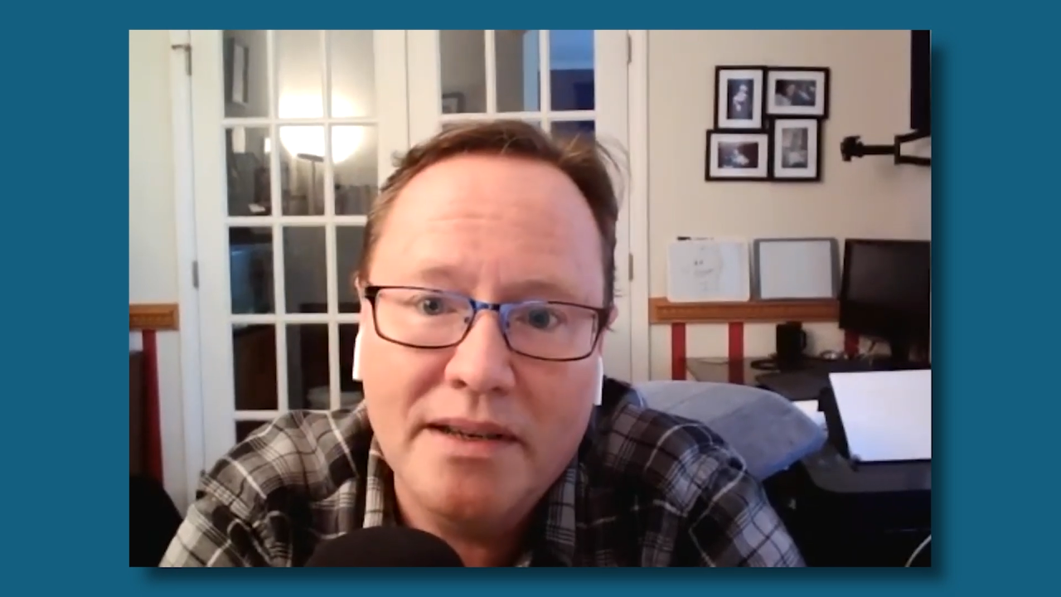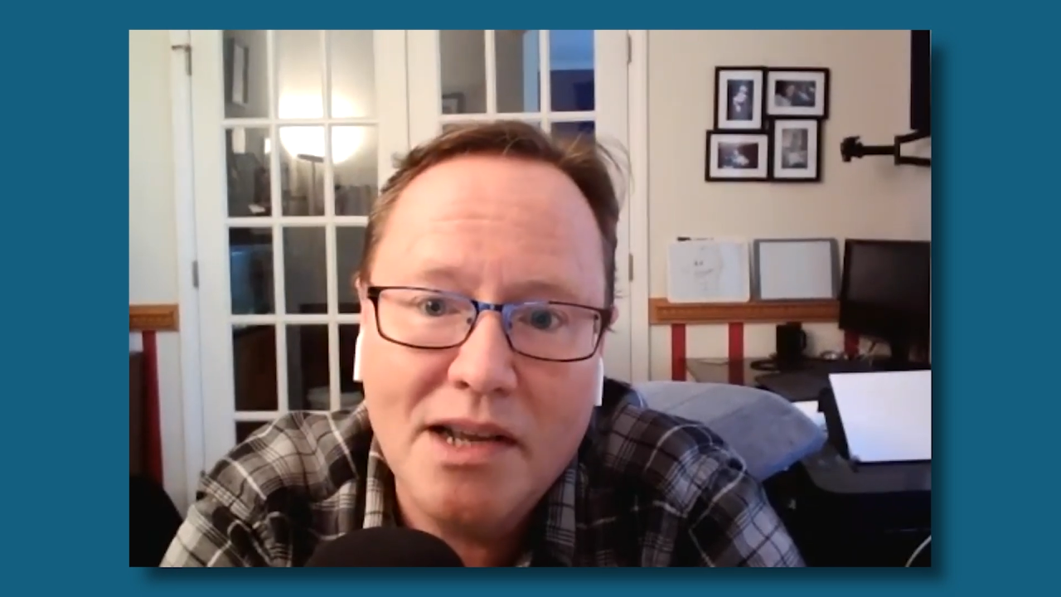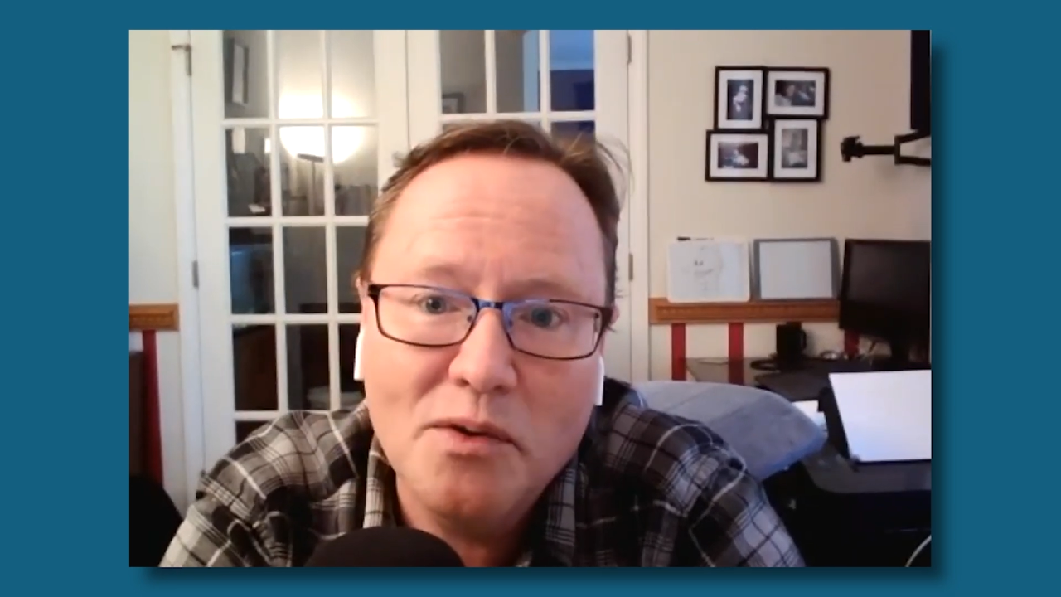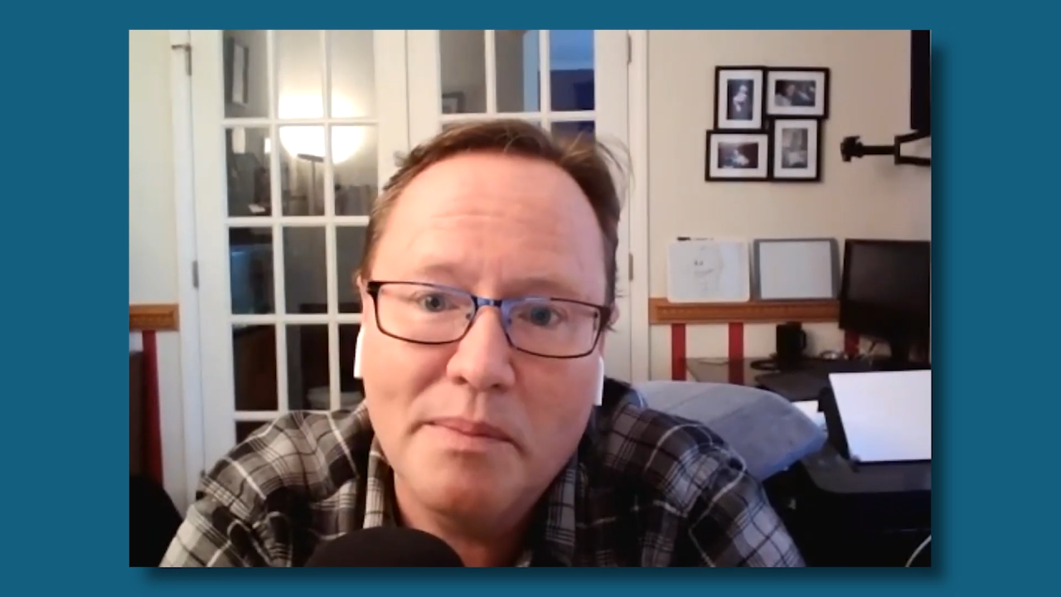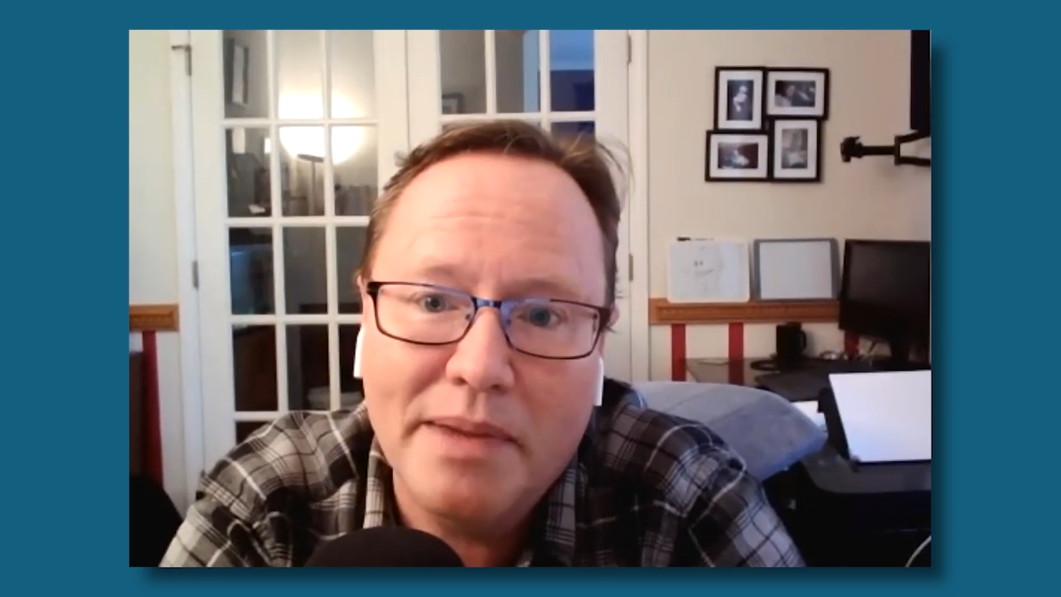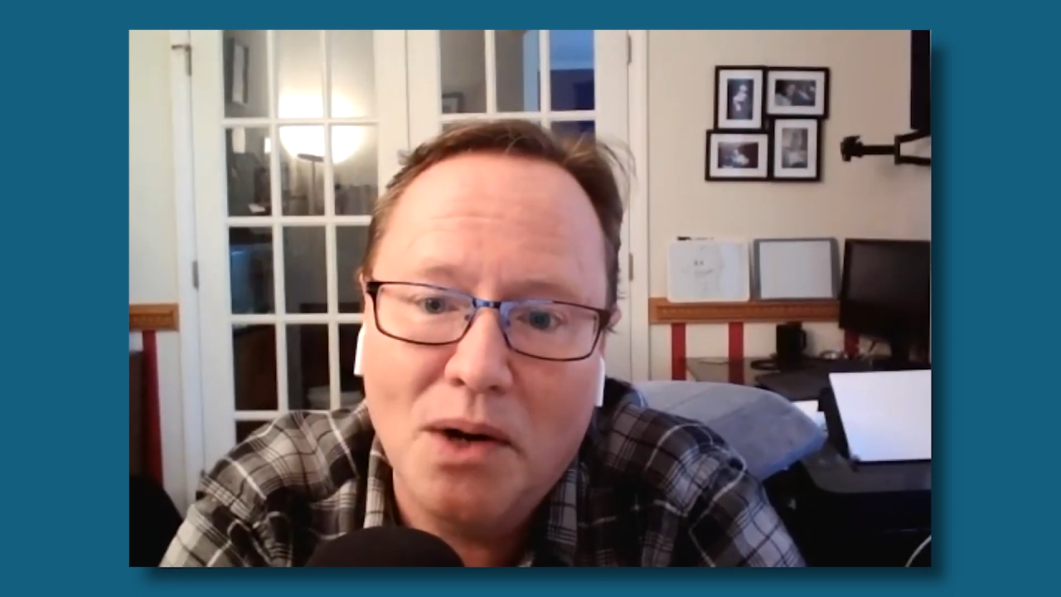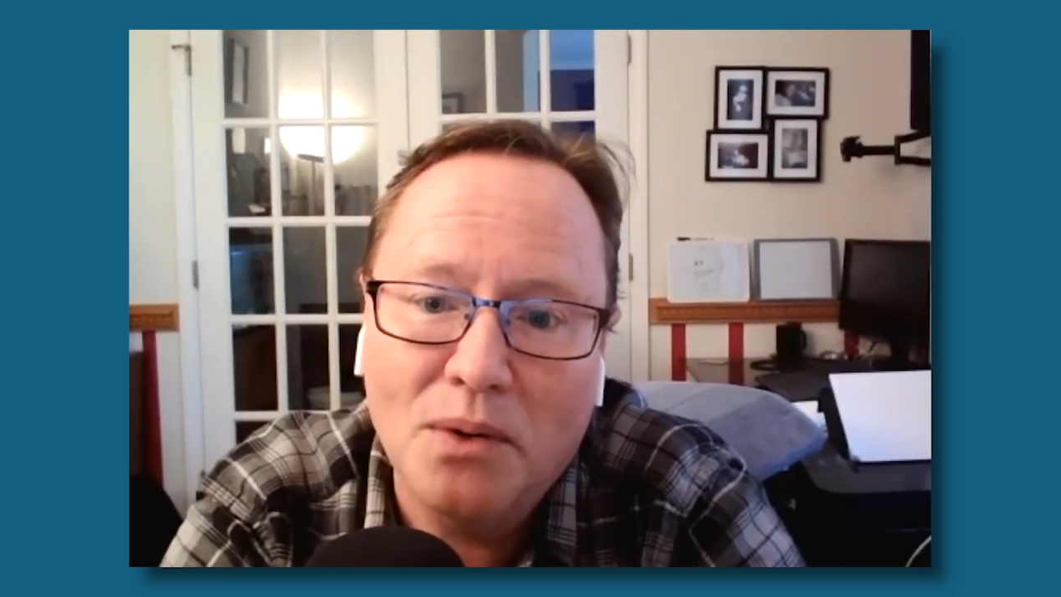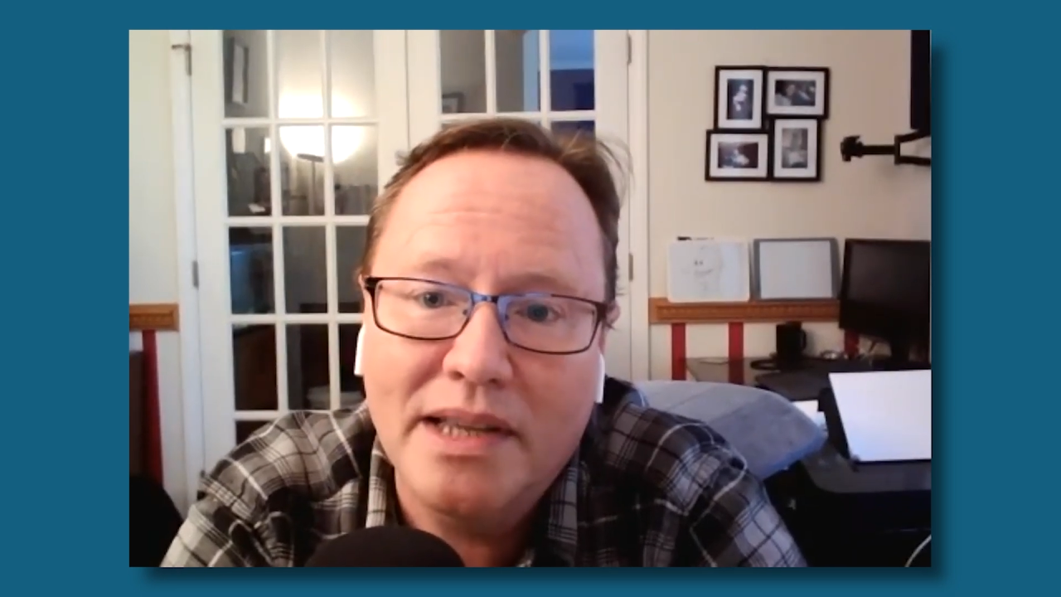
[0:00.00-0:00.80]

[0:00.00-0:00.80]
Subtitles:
and lo and behold,